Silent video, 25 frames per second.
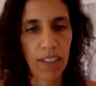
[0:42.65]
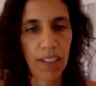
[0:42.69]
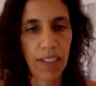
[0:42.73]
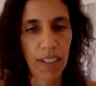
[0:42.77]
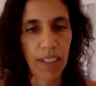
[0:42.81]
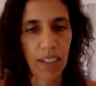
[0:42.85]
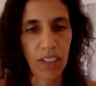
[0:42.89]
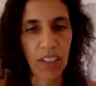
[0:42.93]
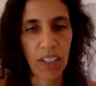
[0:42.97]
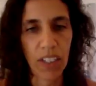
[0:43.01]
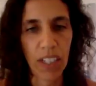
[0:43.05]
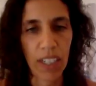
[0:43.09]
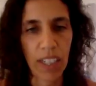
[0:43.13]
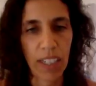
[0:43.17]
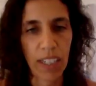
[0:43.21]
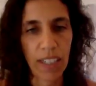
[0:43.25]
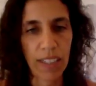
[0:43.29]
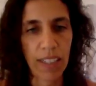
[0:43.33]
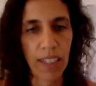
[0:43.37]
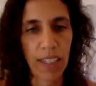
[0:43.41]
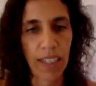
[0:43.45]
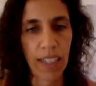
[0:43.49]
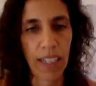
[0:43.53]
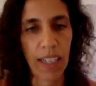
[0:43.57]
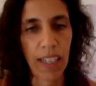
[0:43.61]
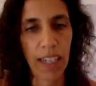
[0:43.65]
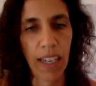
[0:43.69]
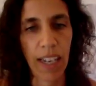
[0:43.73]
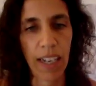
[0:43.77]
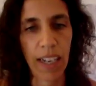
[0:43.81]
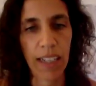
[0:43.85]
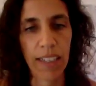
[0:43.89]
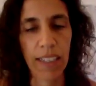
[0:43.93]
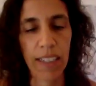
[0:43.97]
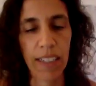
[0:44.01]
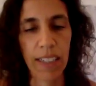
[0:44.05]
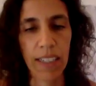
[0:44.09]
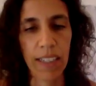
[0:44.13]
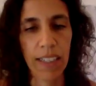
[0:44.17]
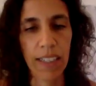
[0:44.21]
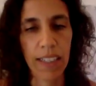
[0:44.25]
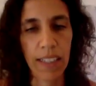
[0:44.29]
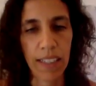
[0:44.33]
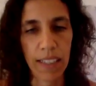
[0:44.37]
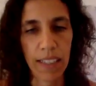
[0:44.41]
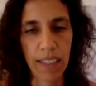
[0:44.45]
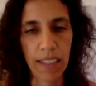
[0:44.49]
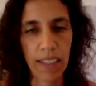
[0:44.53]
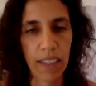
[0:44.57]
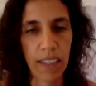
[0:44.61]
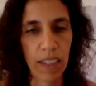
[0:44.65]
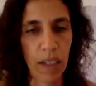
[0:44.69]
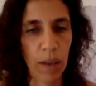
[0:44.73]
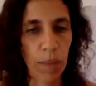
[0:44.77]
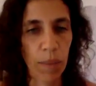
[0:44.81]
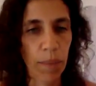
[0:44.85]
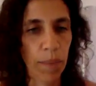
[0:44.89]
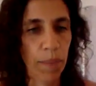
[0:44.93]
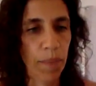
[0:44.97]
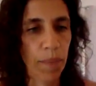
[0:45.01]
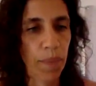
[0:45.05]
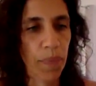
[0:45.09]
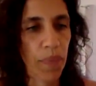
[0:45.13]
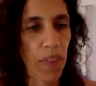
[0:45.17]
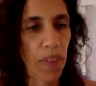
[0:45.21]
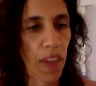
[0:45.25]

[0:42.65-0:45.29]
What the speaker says: such an interconnected system.